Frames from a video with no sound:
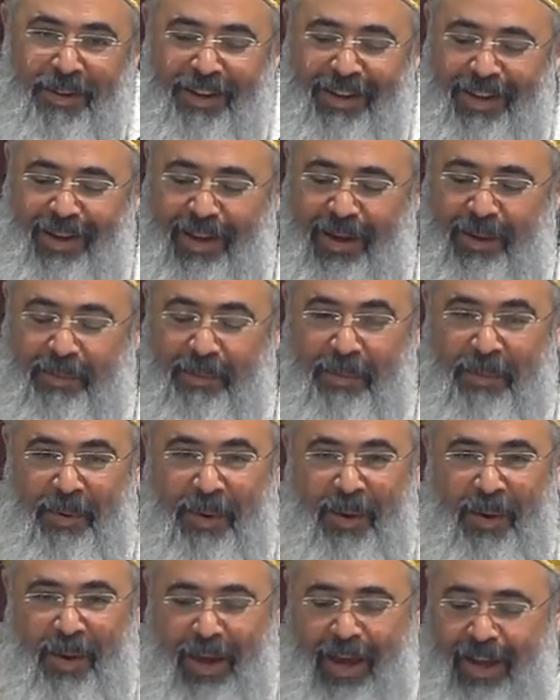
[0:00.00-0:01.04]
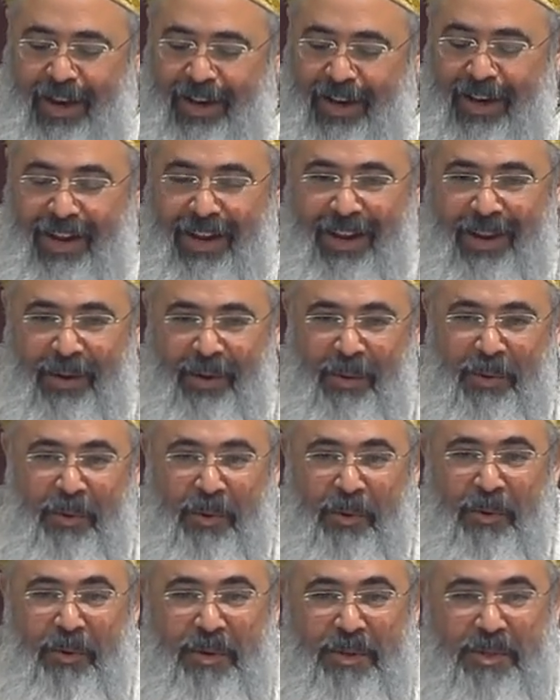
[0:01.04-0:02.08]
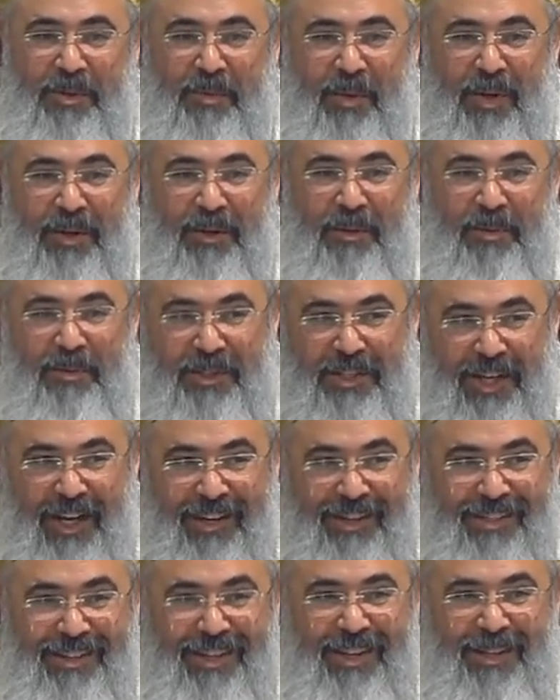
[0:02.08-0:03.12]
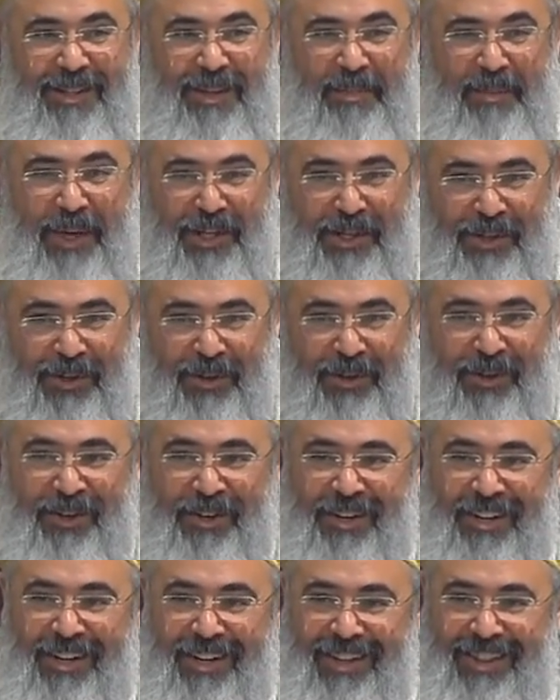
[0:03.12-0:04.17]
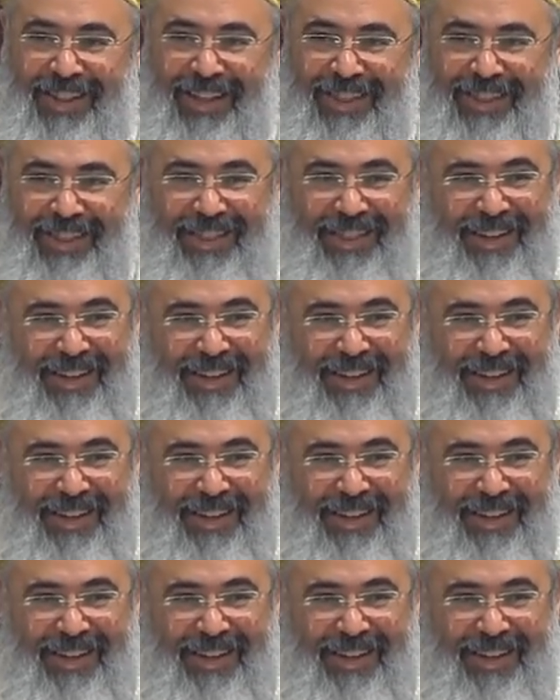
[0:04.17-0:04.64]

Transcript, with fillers: Um, and who, who is the one who checks and to make sure that the,